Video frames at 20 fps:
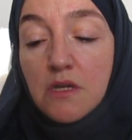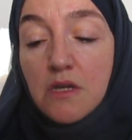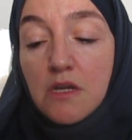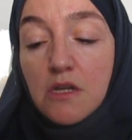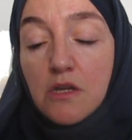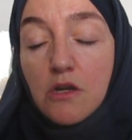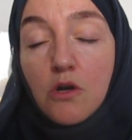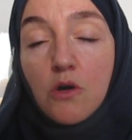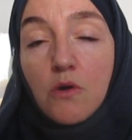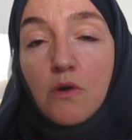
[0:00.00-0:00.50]

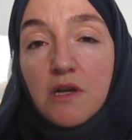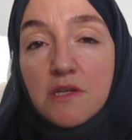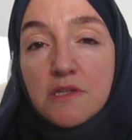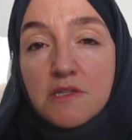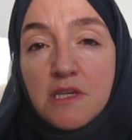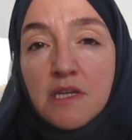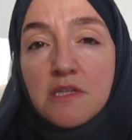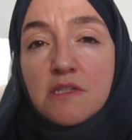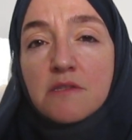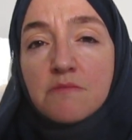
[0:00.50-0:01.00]
Lacroix
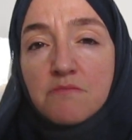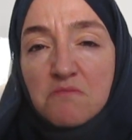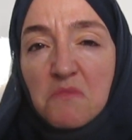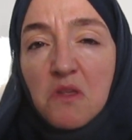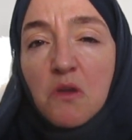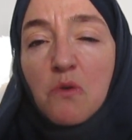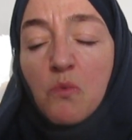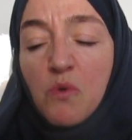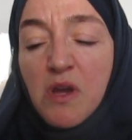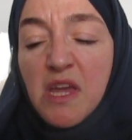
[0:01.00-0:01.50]
says,
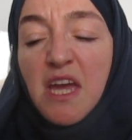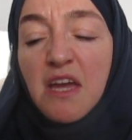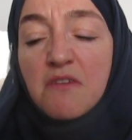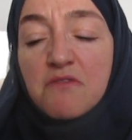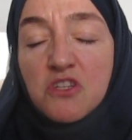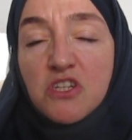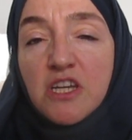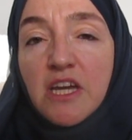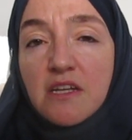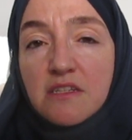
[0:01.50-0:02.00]
we have
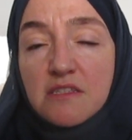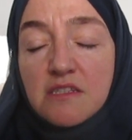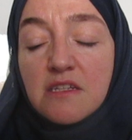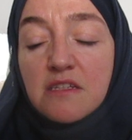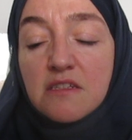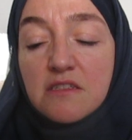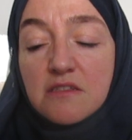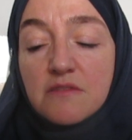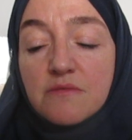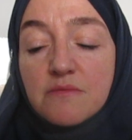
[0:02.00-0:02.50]
checked
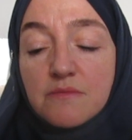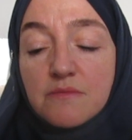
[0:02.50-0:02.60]
it.